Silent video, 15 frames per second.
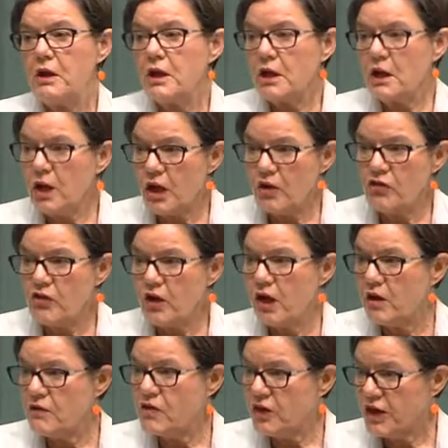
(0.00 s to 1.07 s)
Can I
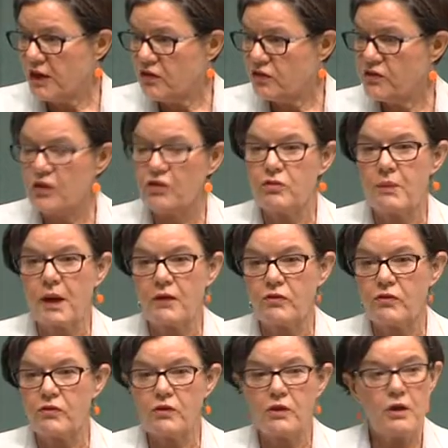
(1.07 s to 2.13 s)
say, over the next 6
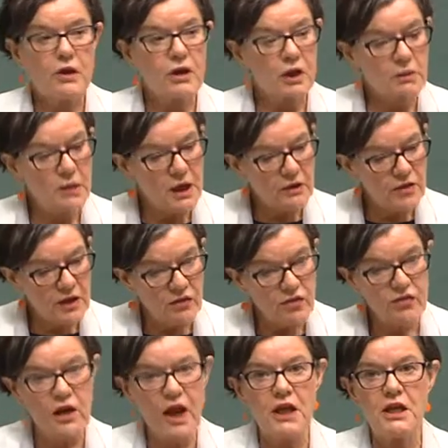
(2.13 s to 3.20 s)
months, can we get that
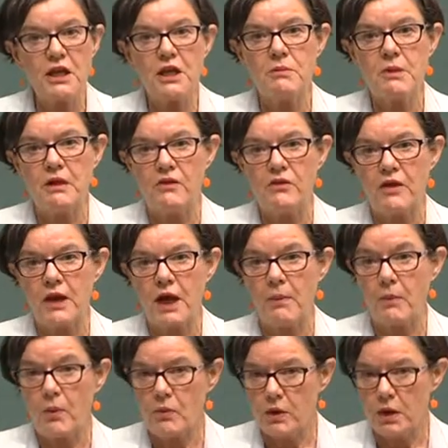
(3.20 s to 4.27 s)
standing committee set
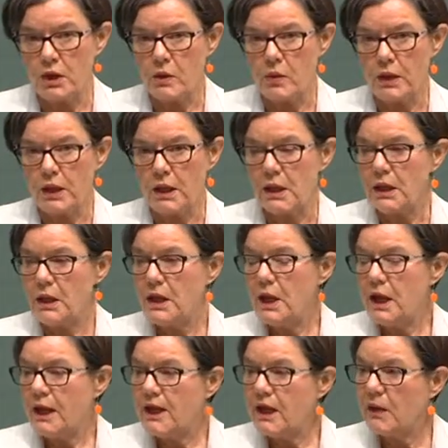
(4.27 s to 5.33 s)
up really quickly,
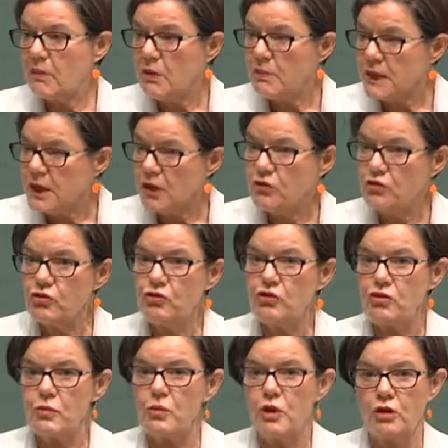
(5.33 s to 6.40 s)
and can we begin to do
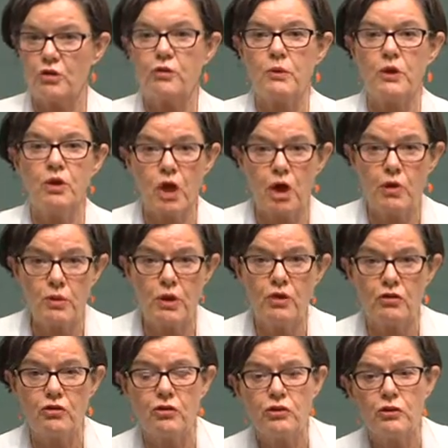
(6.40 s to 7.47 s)
the work that we know we
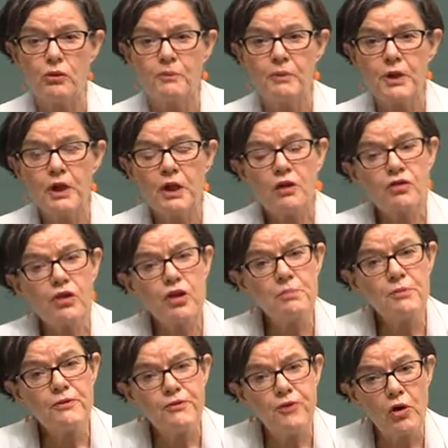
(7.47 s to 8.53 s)
can do, so that
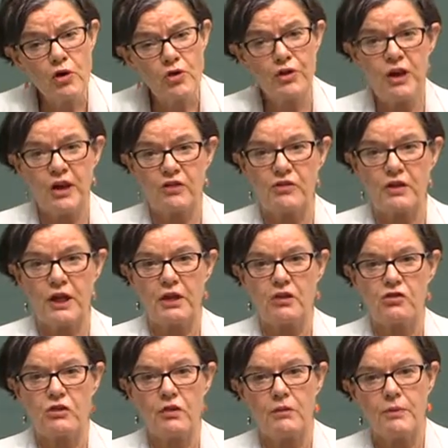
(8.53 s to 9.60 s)
before the next
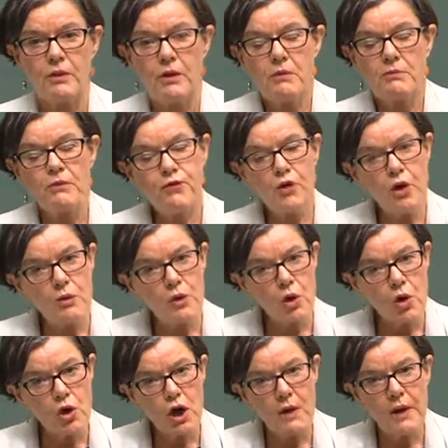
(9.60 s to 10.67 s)
election, before we
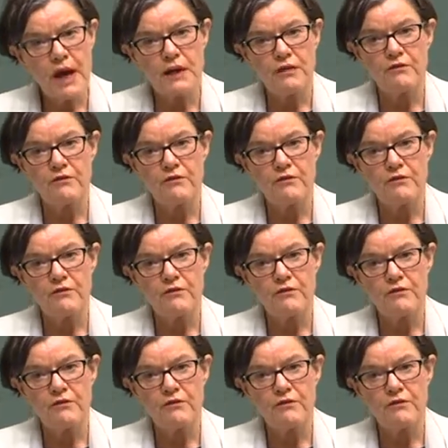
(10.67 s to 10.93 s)
all go out